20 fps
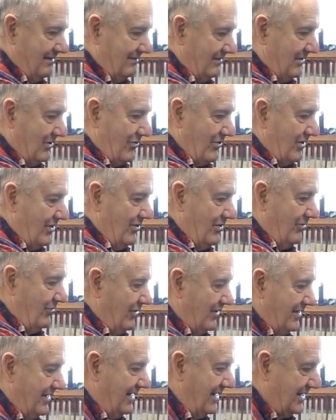lower unit
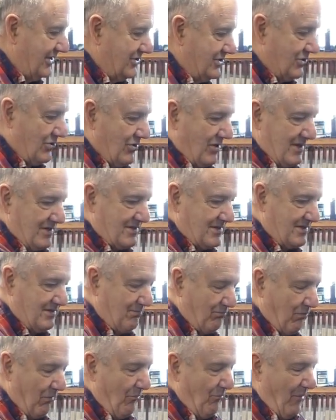with an exhaust
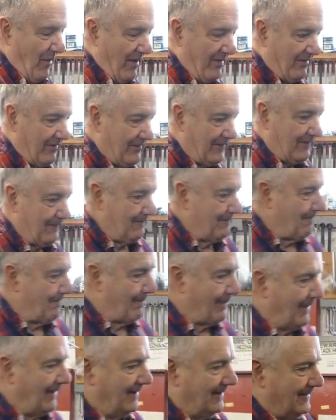propeller,
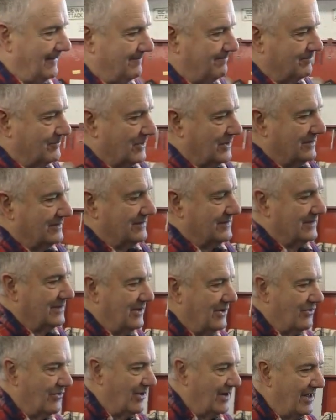an
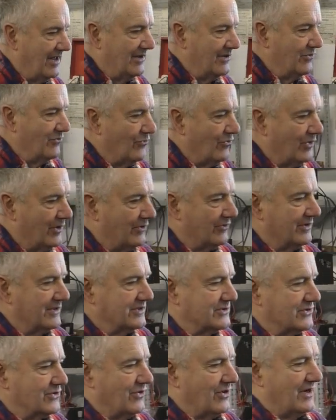underwater
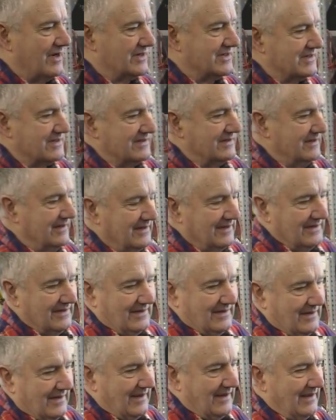exhaust,
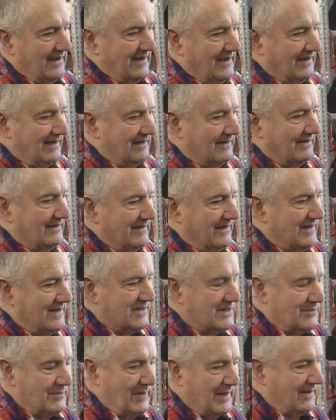and he
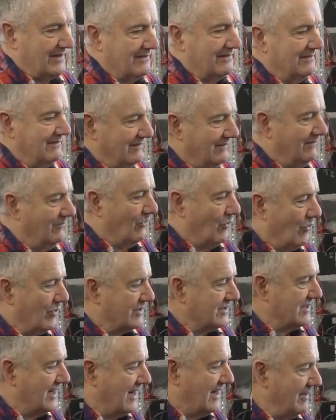spent more
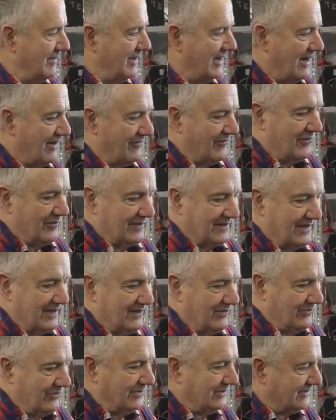time and effort than
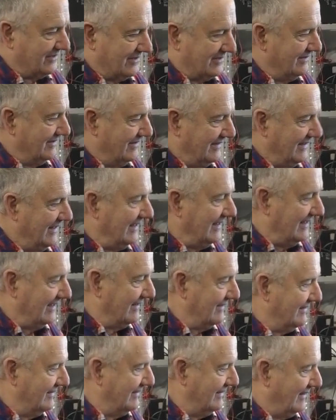it was
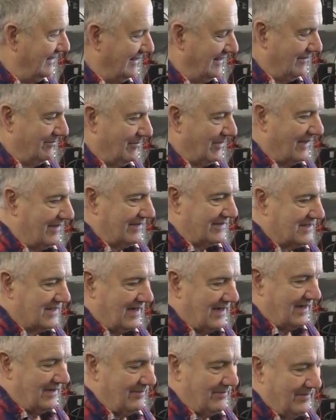needed. And by the
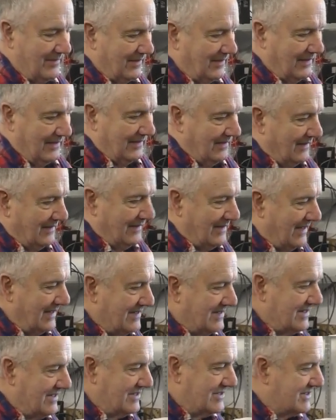time
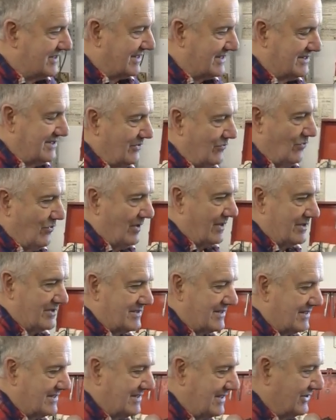1961 or
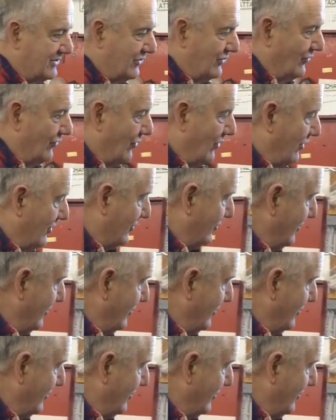62 rolled